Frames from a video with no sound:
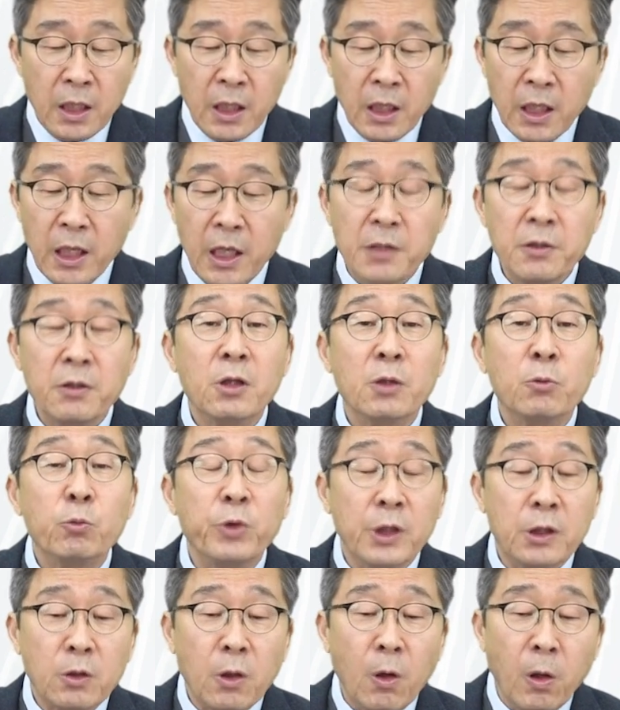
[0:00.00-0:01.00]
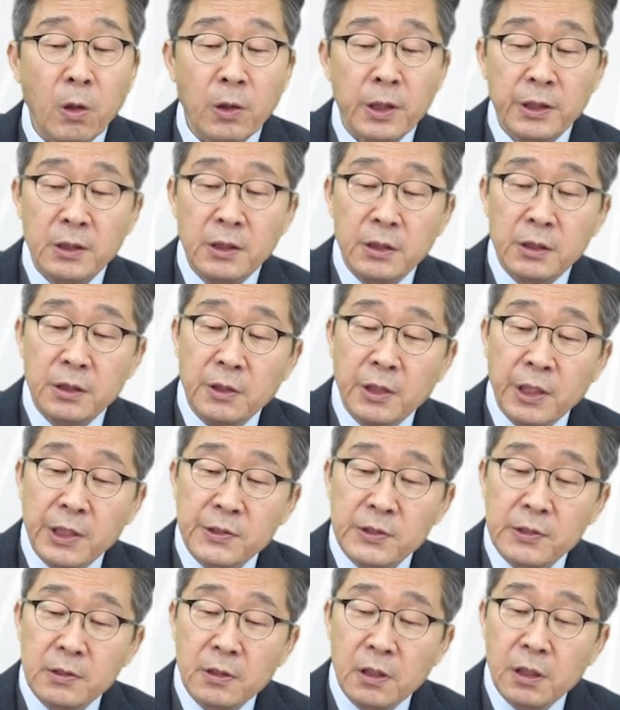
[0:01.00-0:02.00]
And we call it
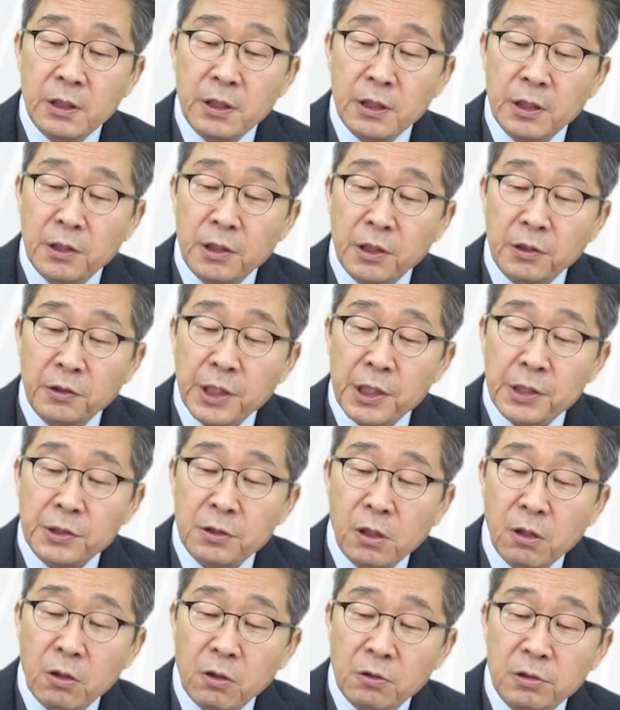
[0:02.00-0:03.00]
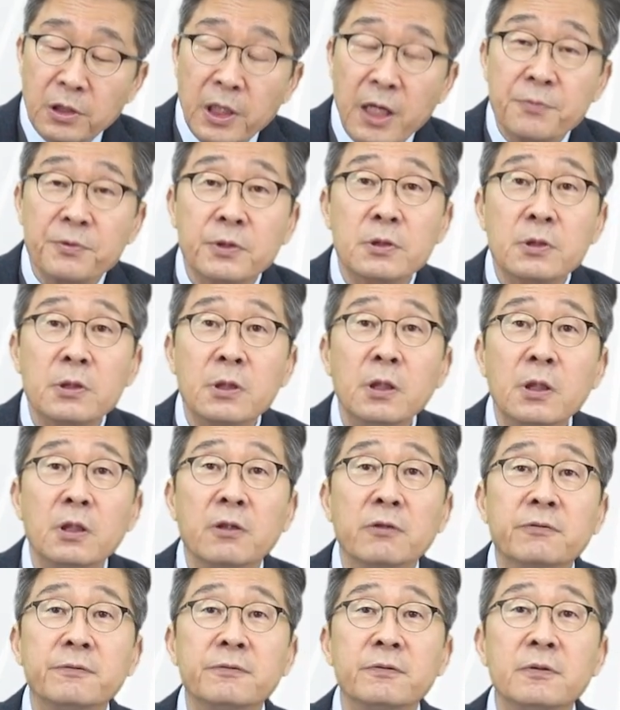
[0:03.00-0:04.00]
this indentation load depth
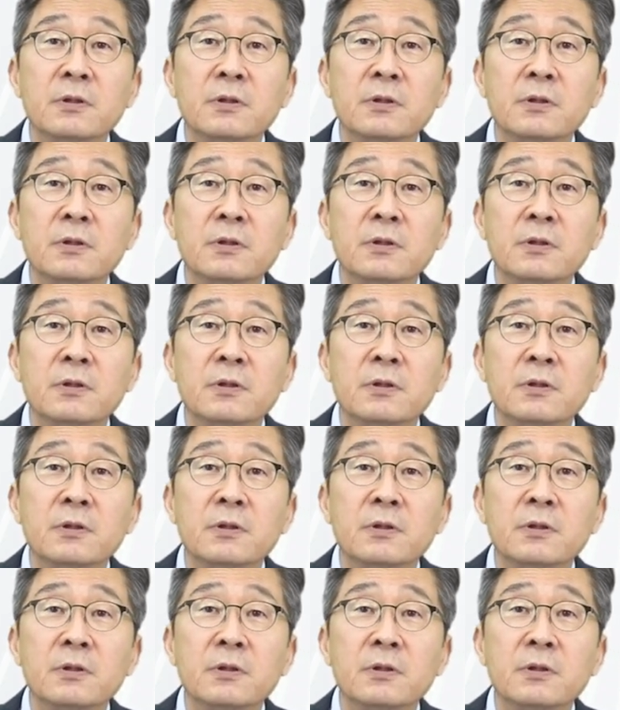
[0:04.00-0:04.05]
curve.